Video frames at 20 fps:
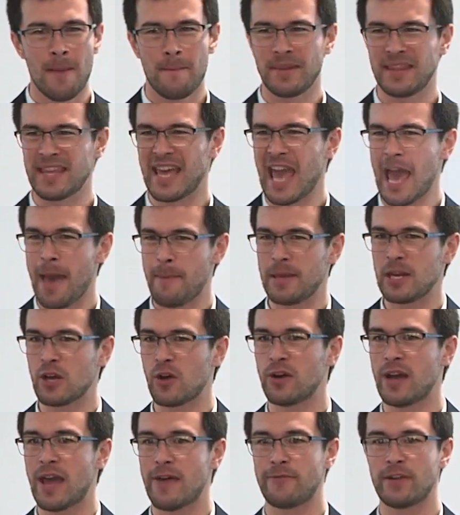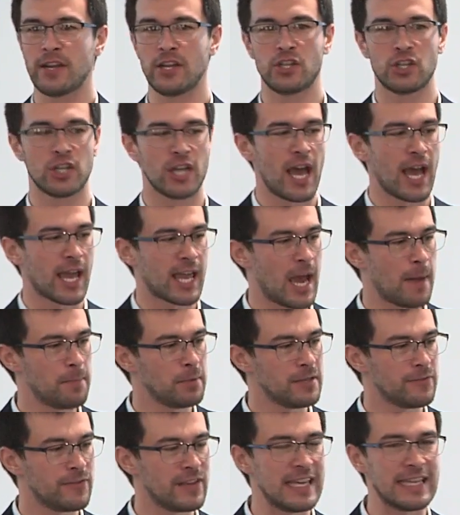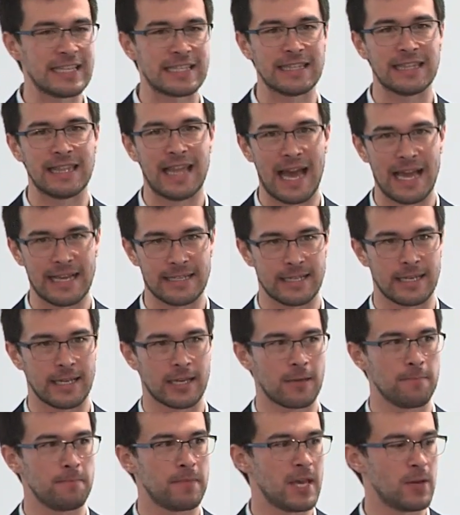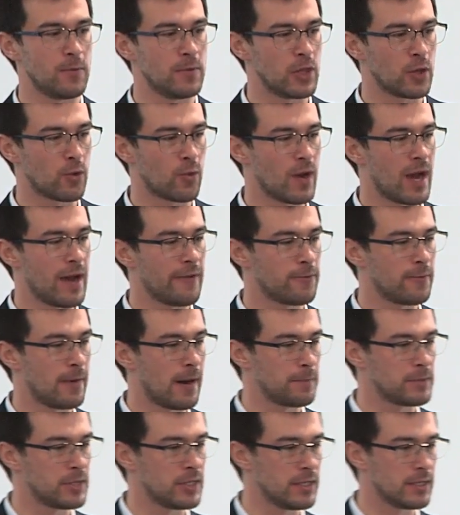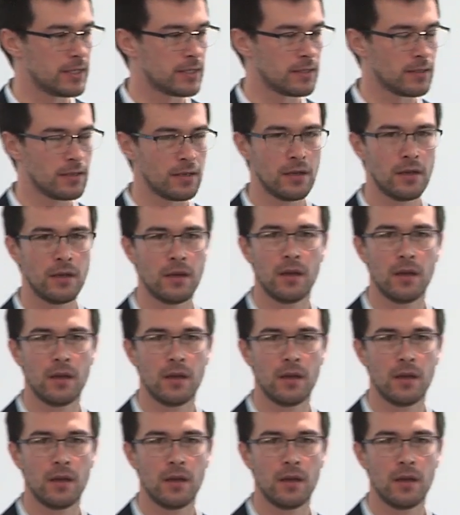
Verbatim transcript: but they're happening on average a couple of years later compared with the graft ruptures.